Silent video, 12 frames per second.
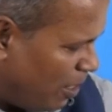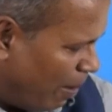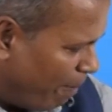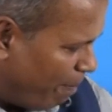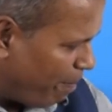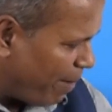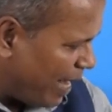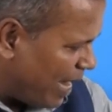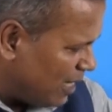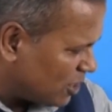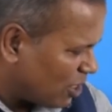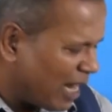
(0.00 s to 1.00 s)

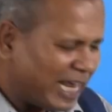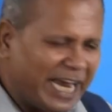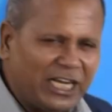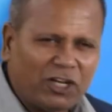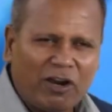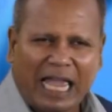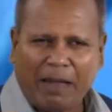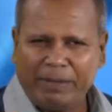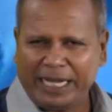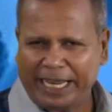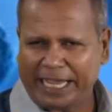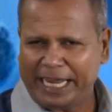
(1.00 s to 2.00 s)
males are
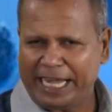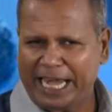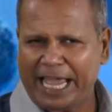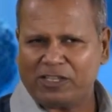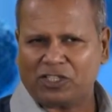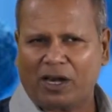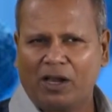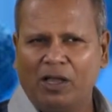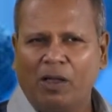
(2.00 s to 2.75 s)
heterogametic in nature.